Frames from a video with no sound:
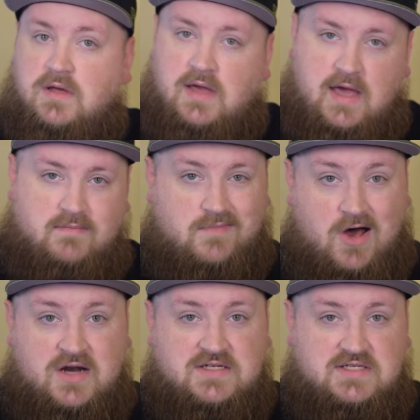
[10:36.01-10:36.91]
And
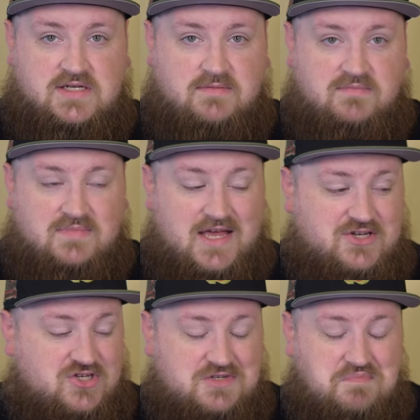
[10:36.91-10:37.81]
honestly,
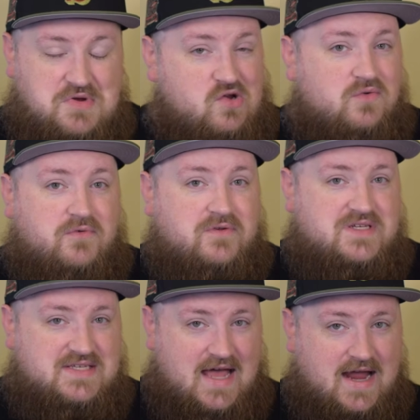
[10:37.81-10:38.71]
it's just beautiful
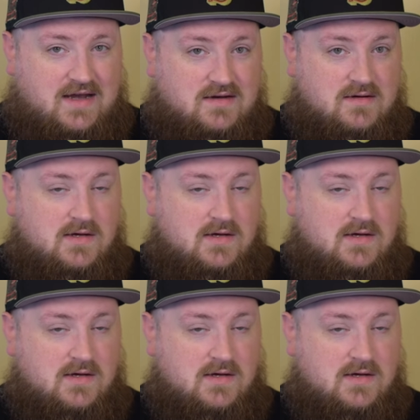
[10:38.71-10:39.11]
design.